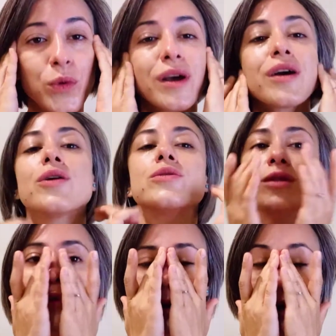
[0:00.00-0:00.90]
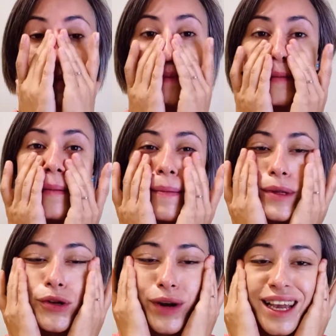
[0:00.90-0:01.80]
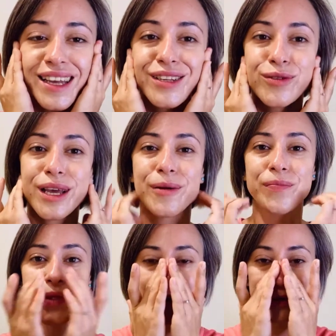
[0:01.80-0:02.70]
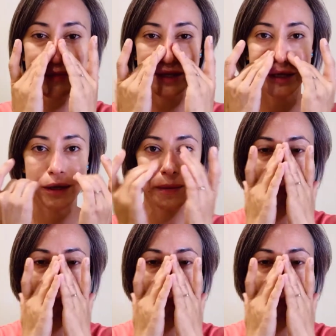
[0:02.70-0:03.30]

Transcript: we can go somewhere trekking today with my son.